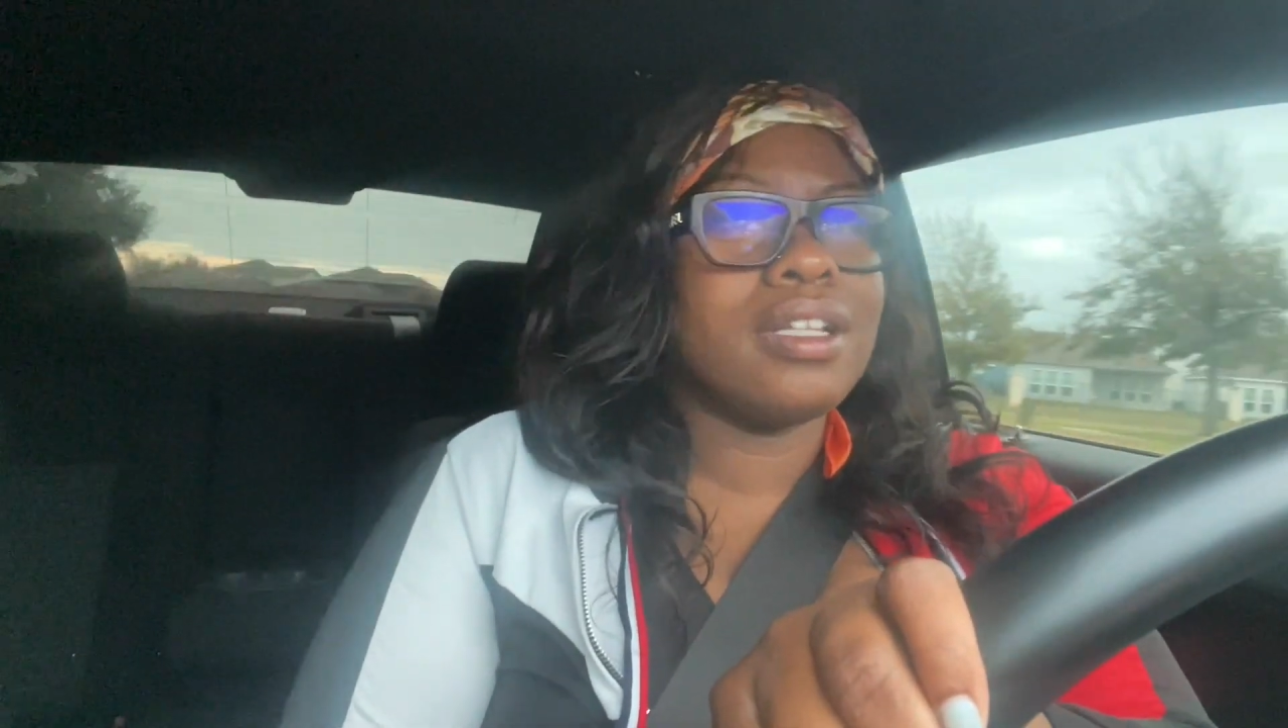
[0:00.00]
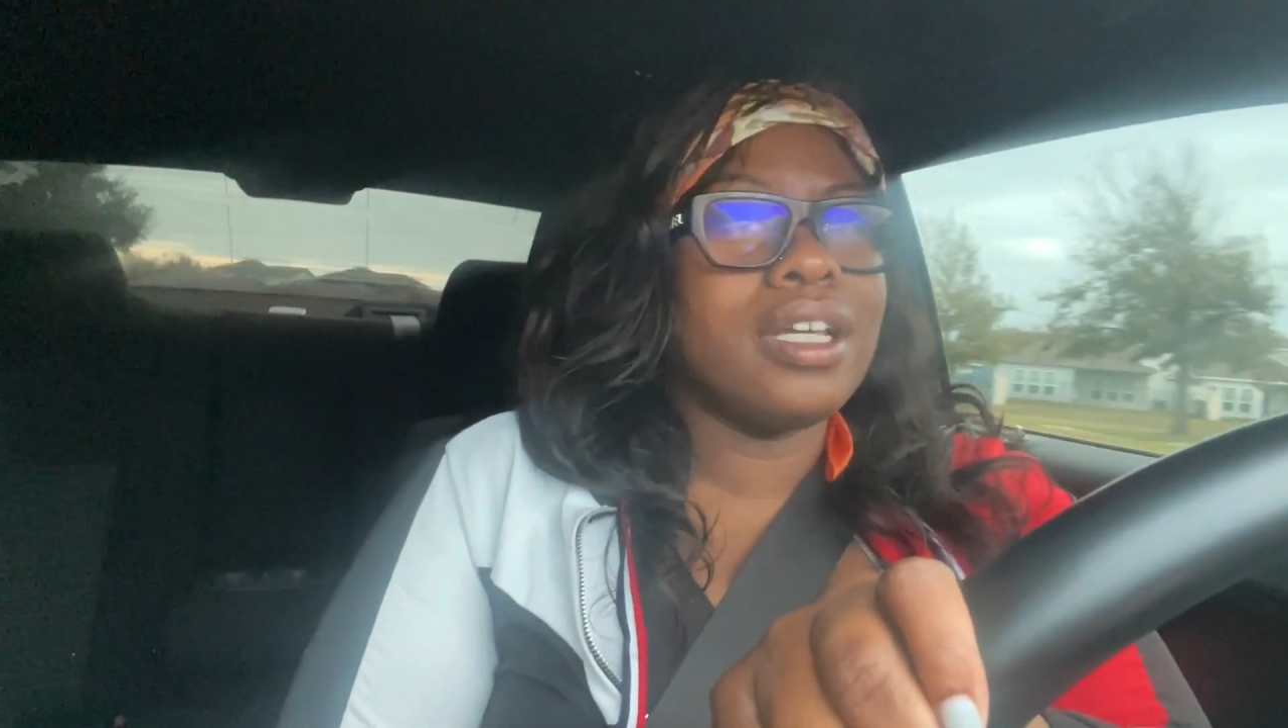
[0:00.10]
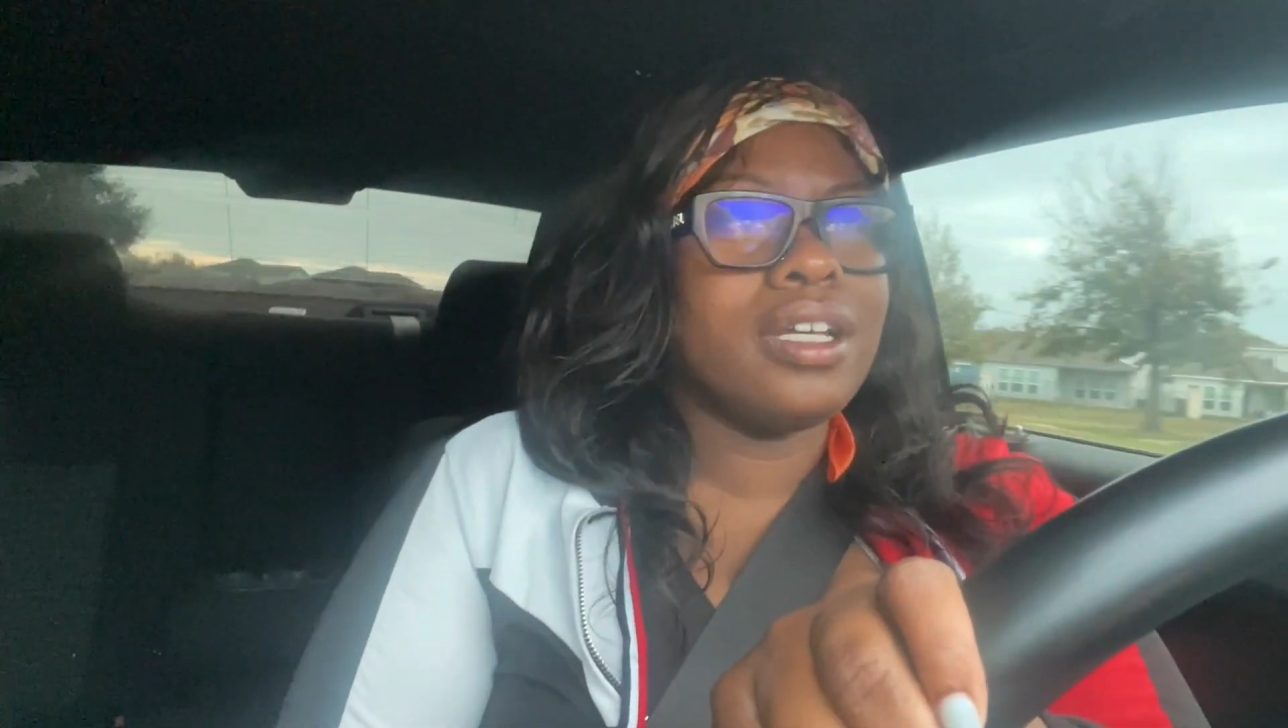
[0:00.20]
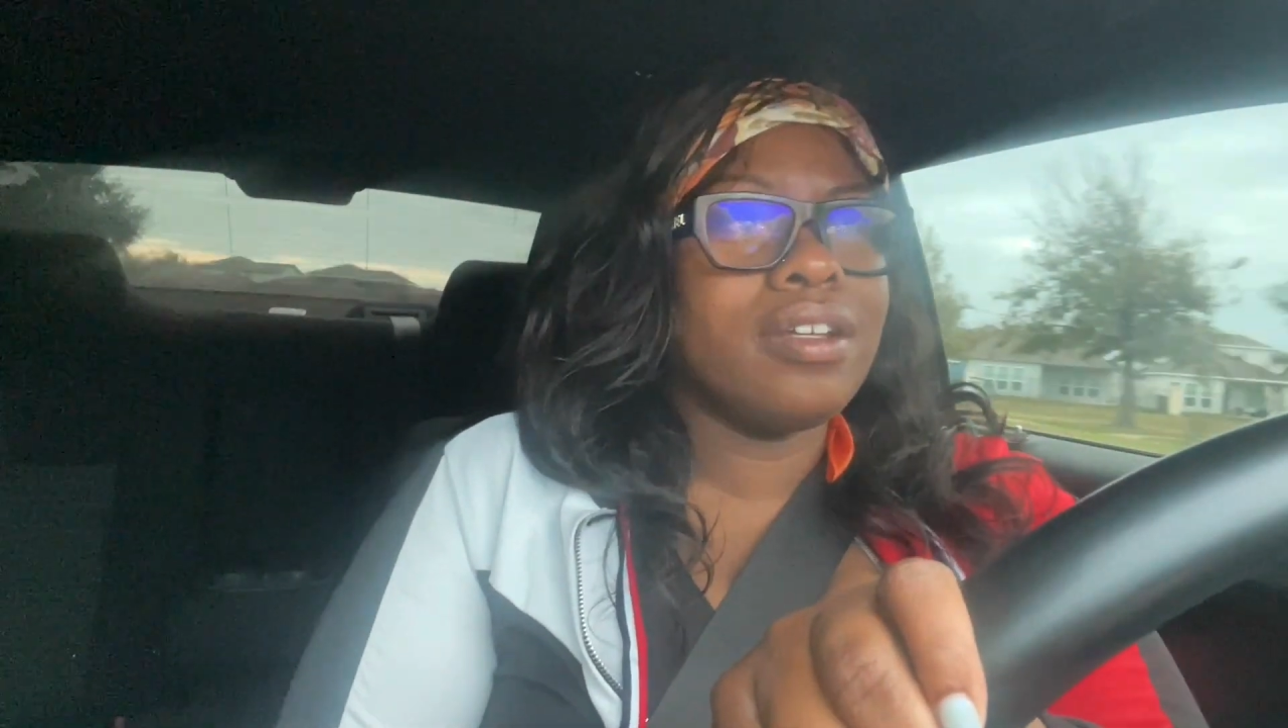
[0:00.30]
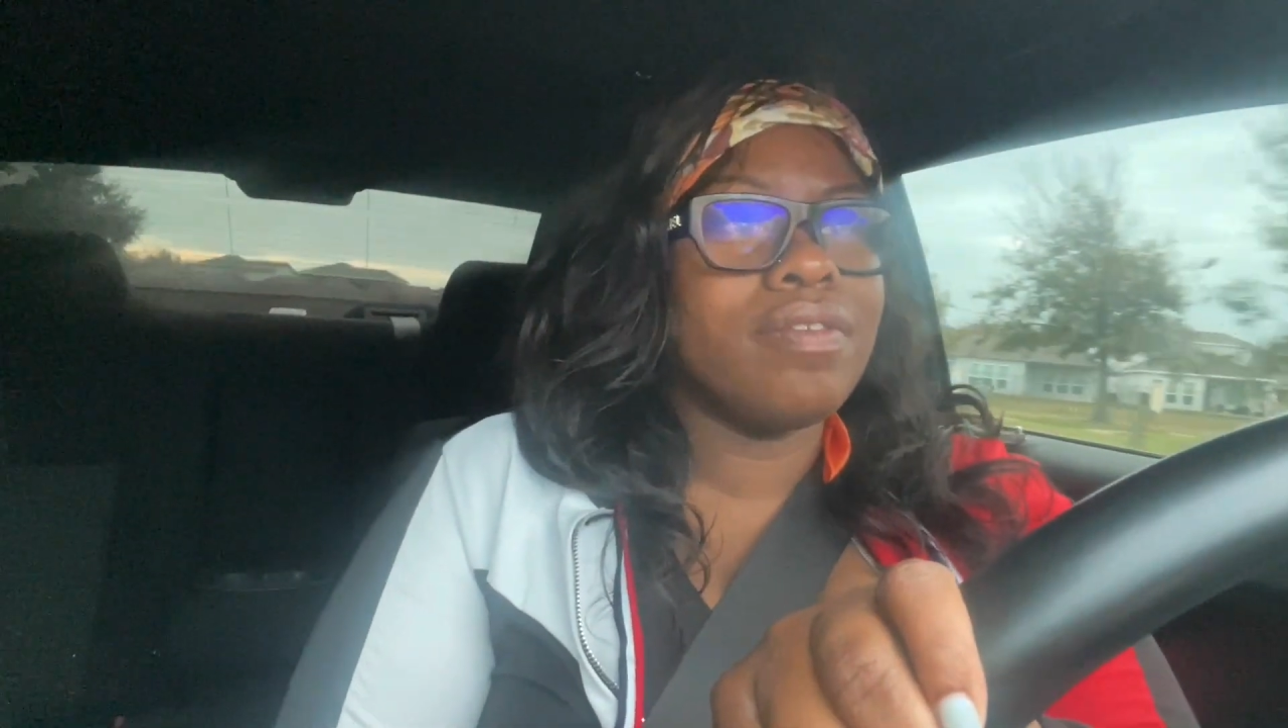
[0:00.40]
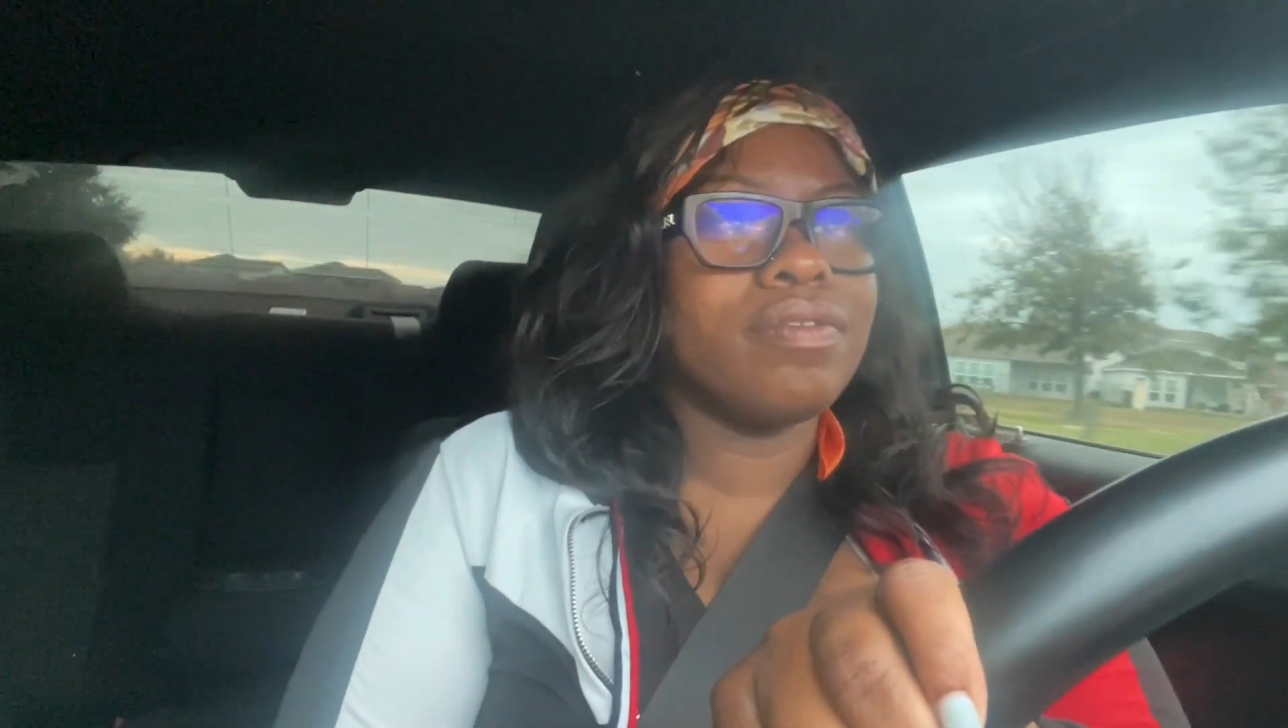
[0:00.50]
Like,